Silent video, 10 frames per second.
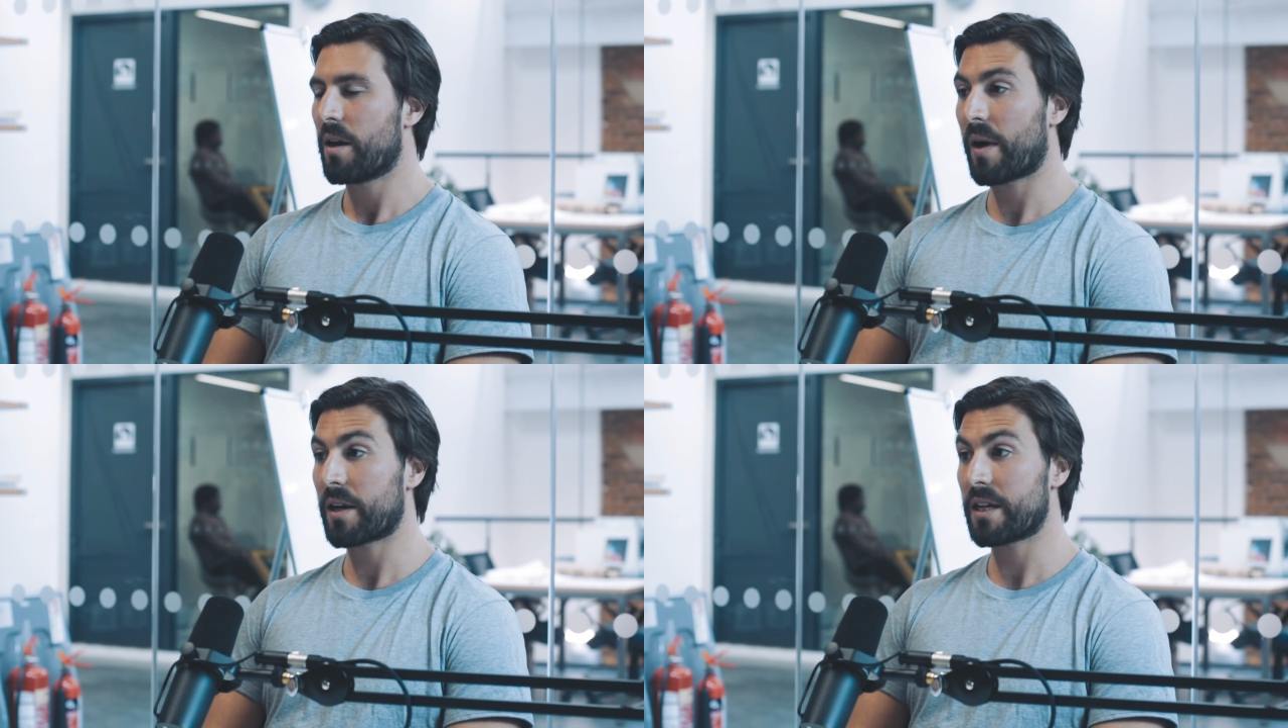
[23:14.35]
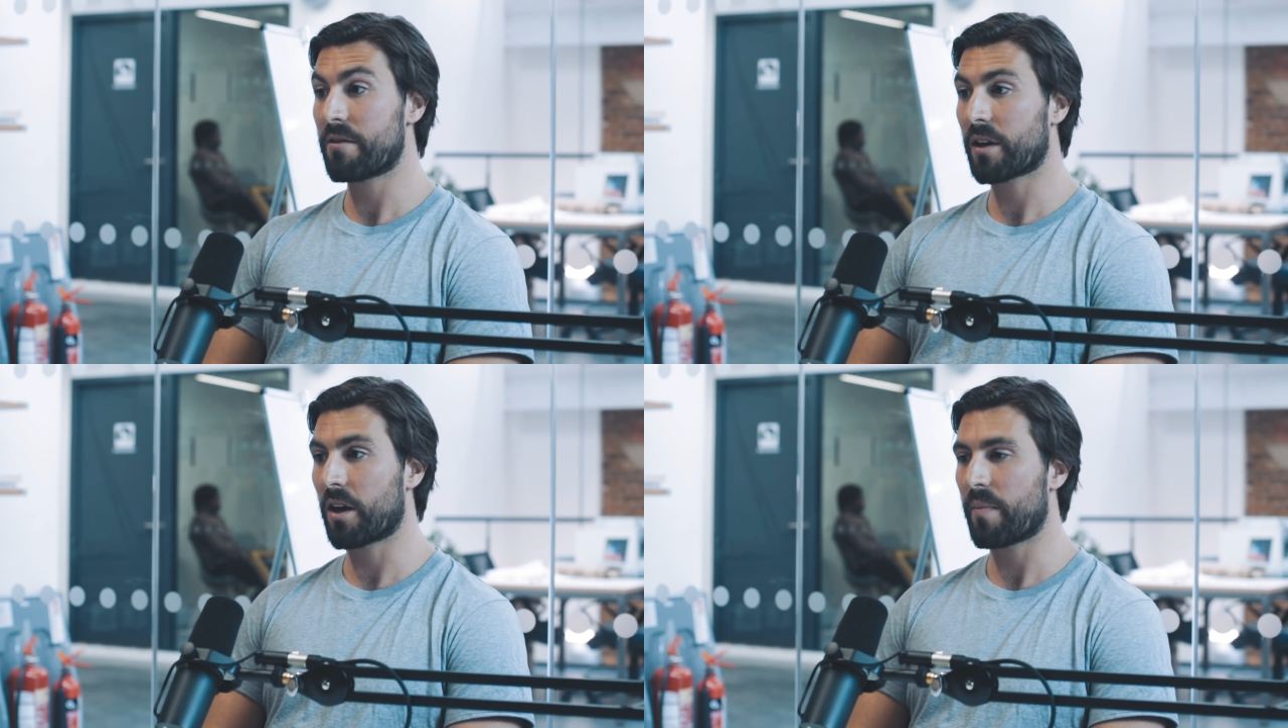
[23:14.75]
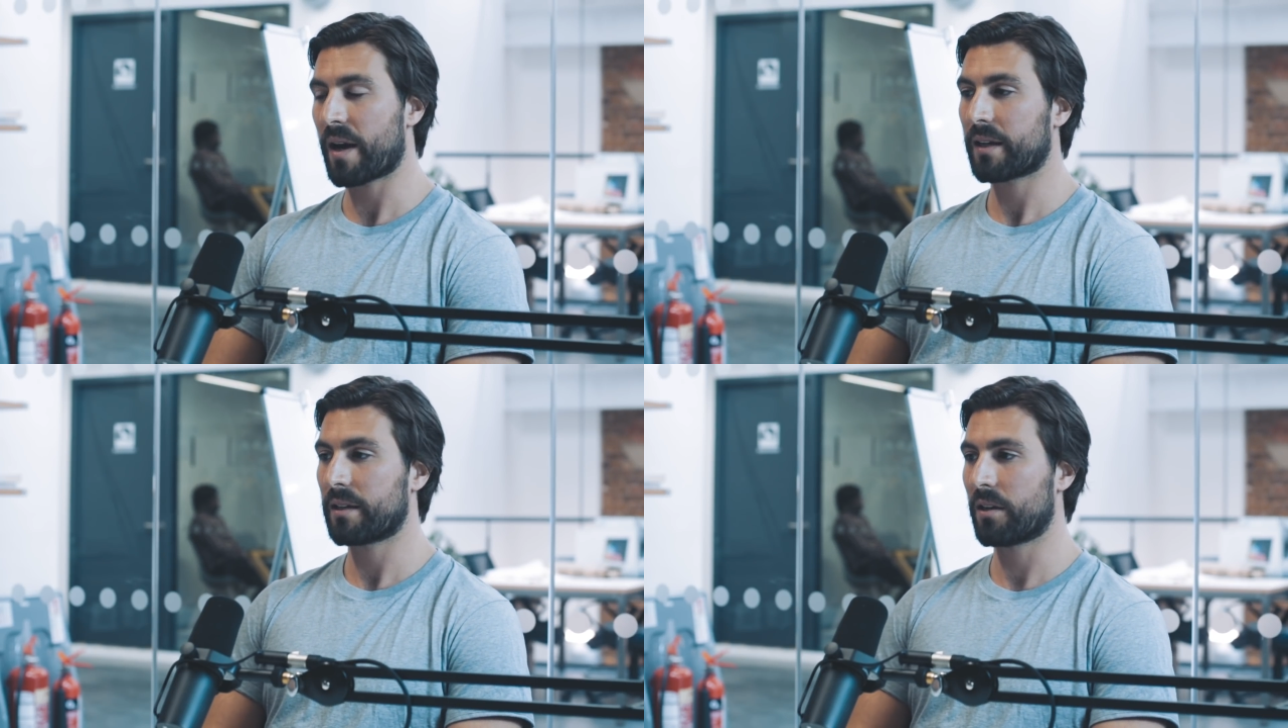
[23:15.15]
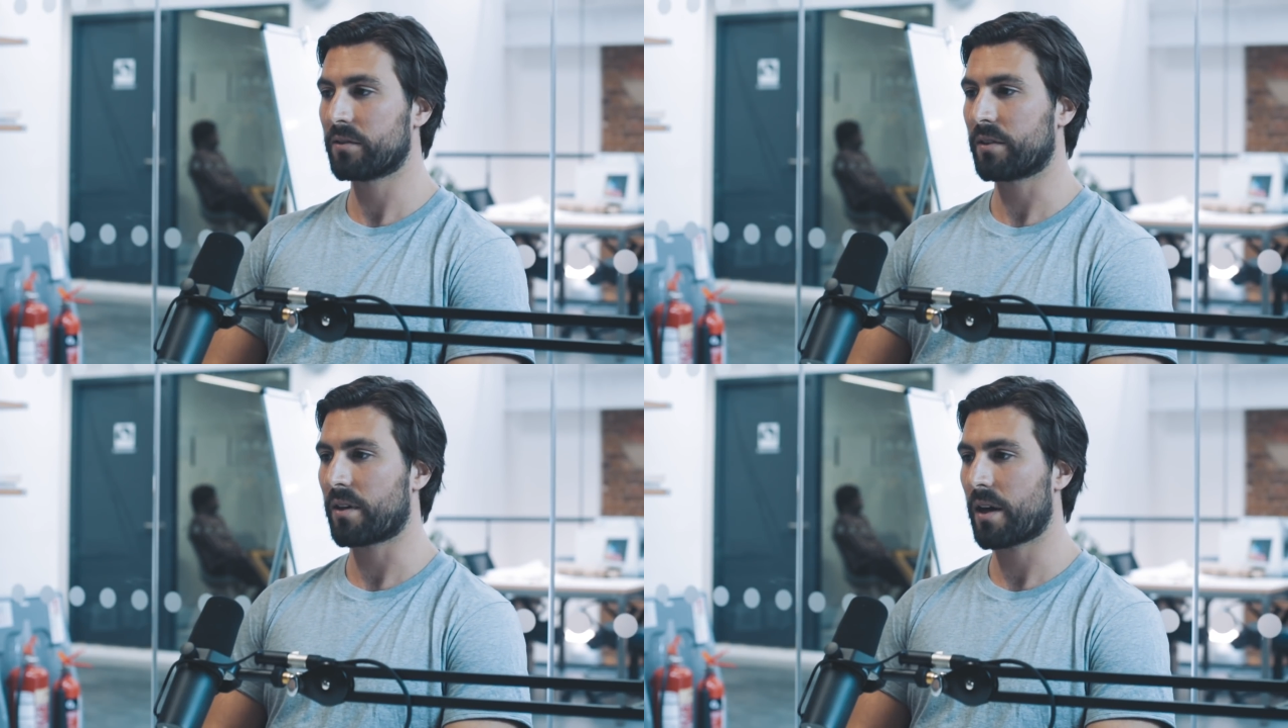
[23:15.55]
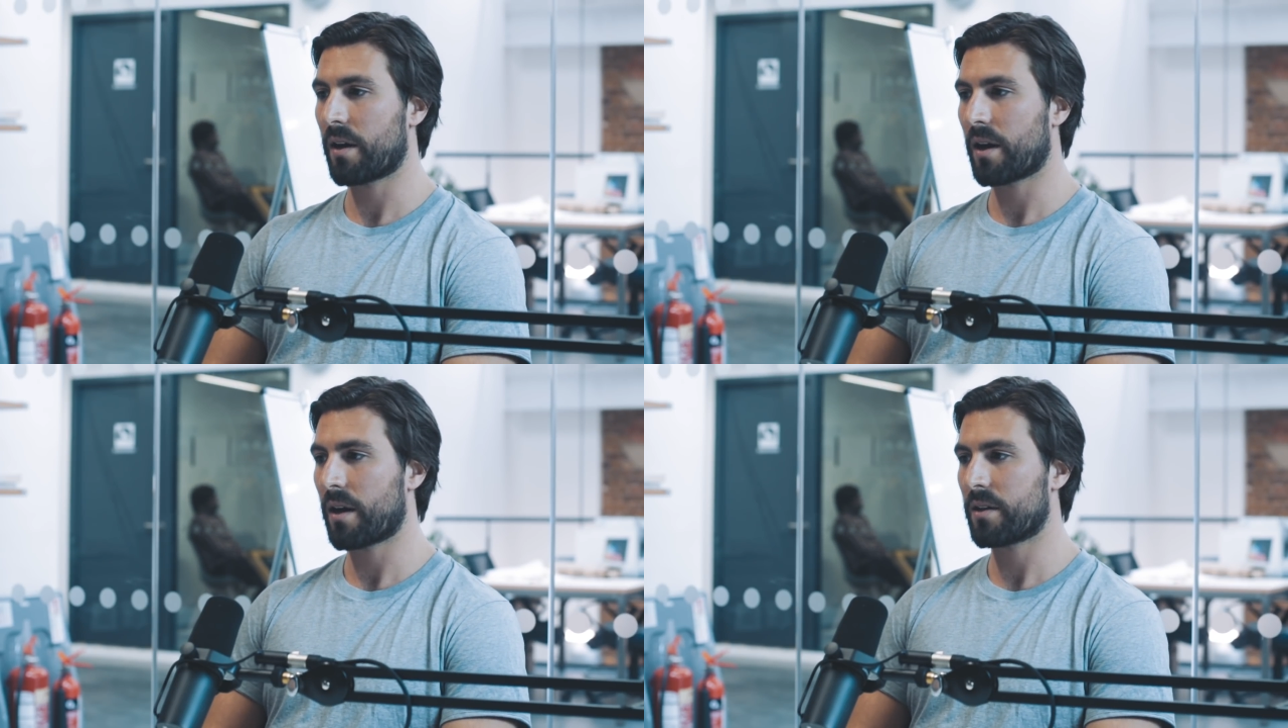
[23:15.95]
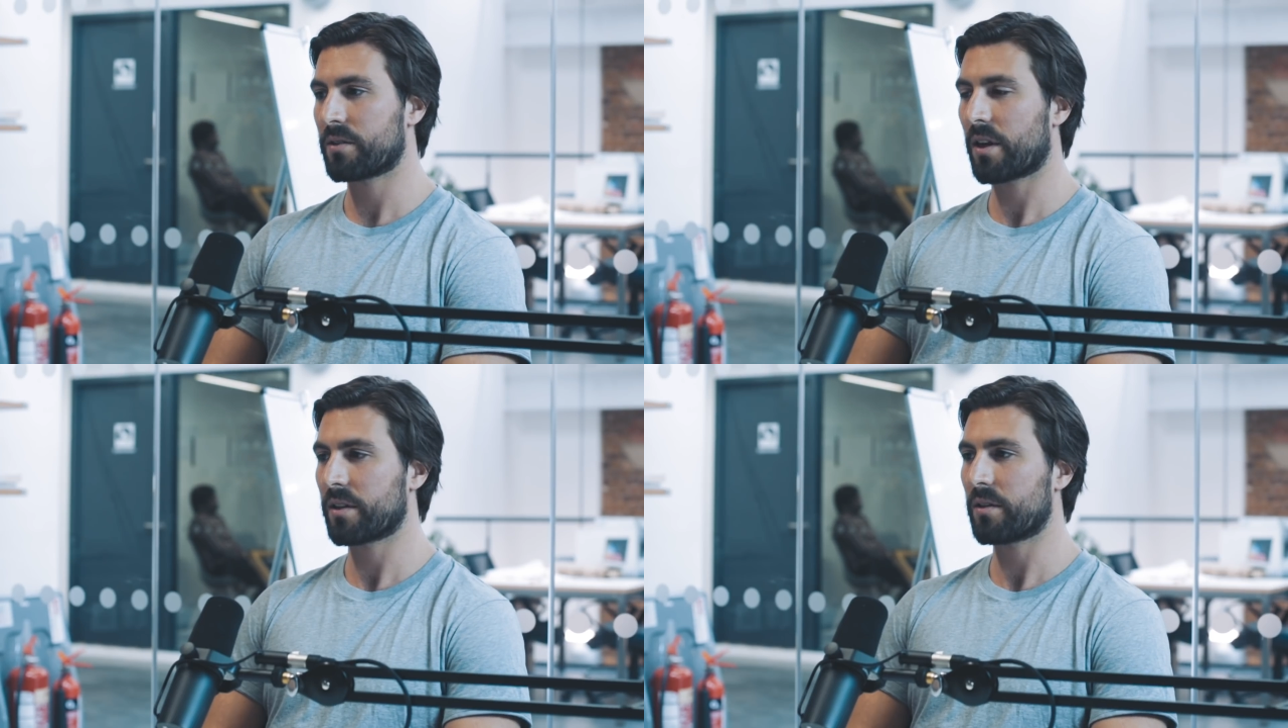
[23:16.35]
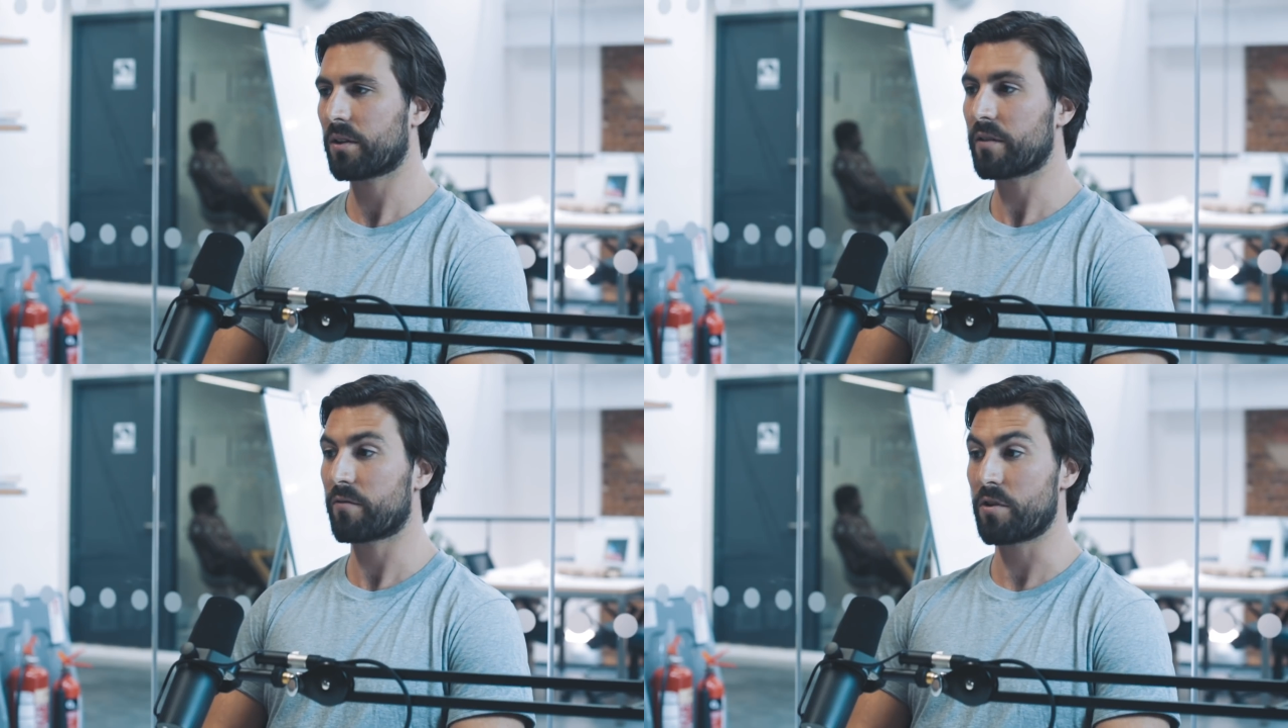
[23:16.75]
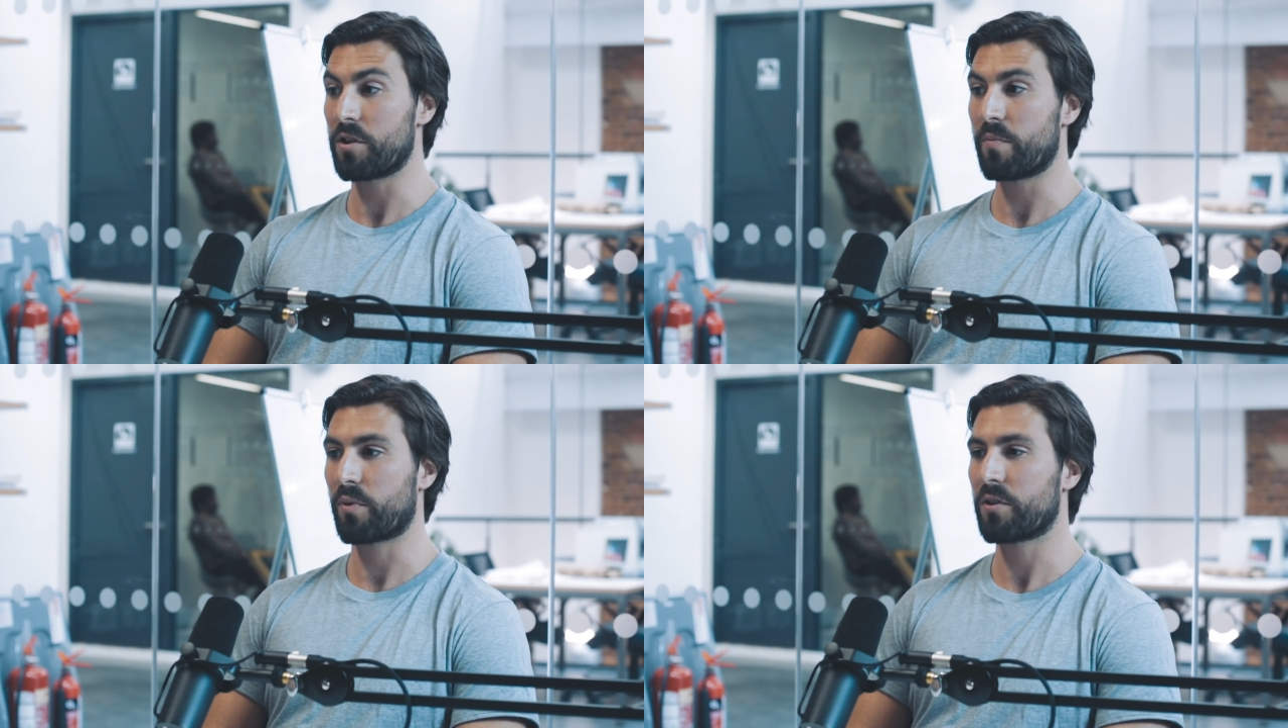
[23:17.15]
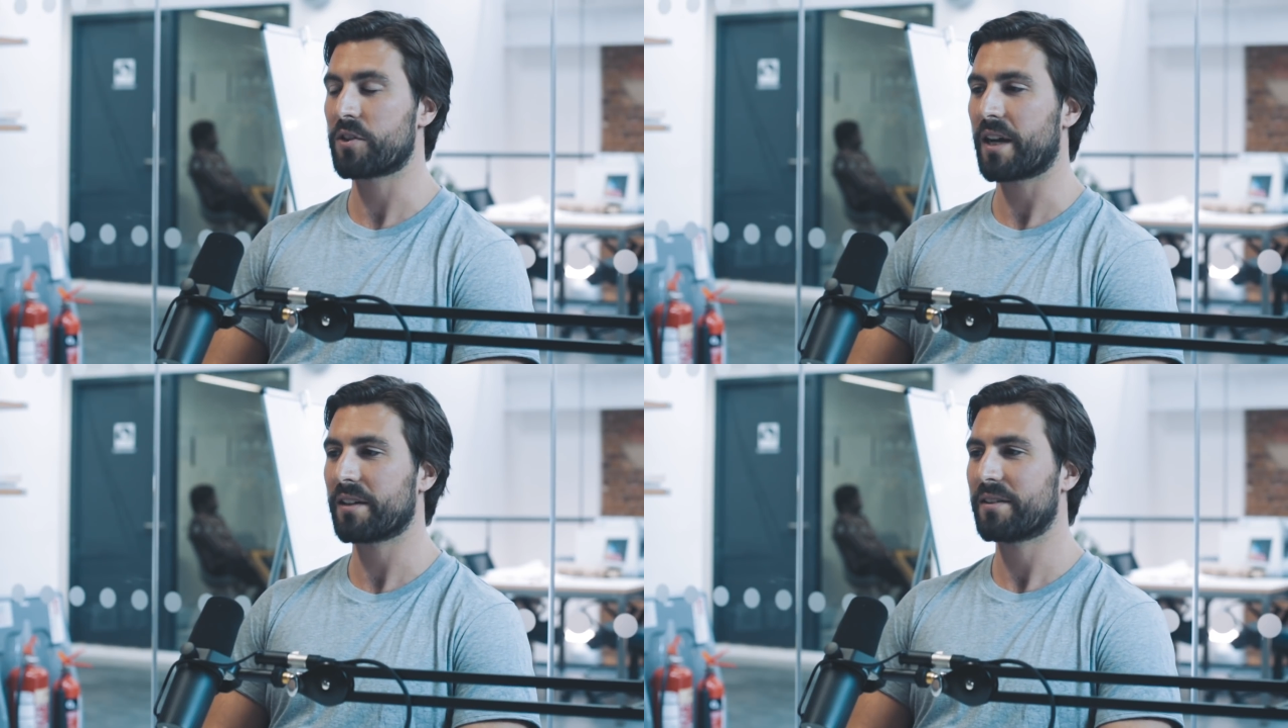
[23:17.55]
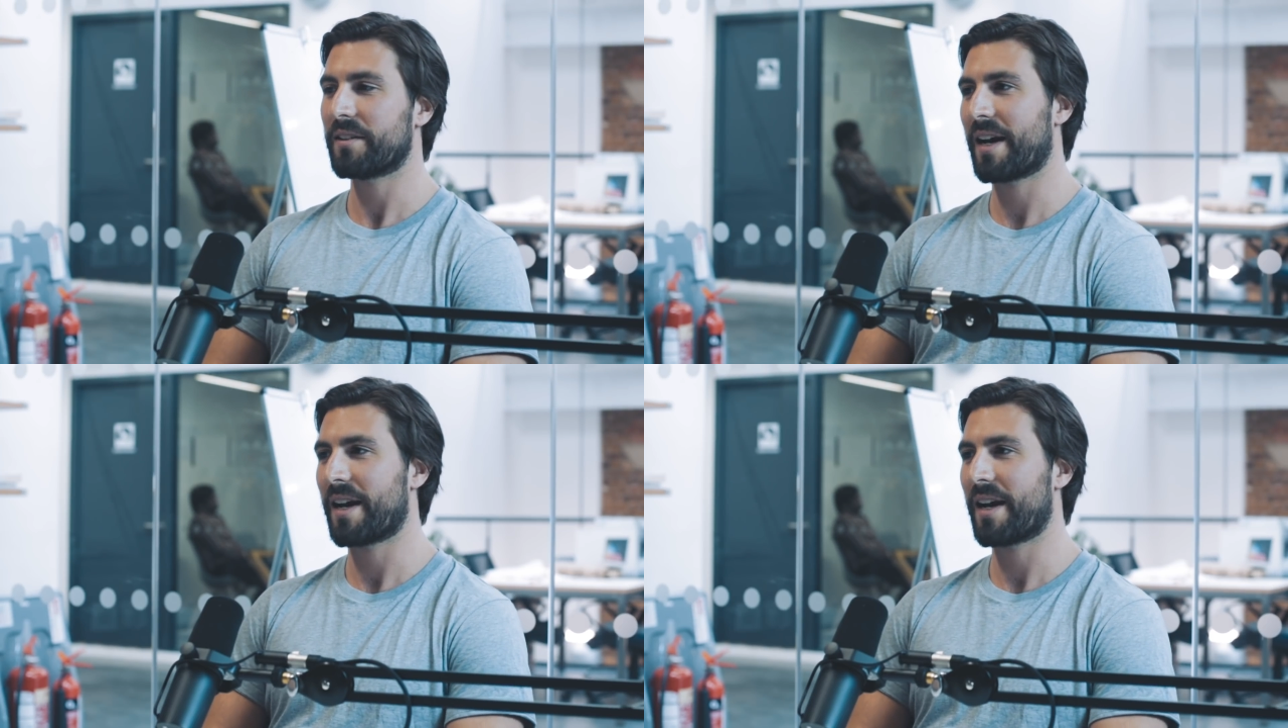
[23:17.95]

about a year ago back in London, I started looking for a new project.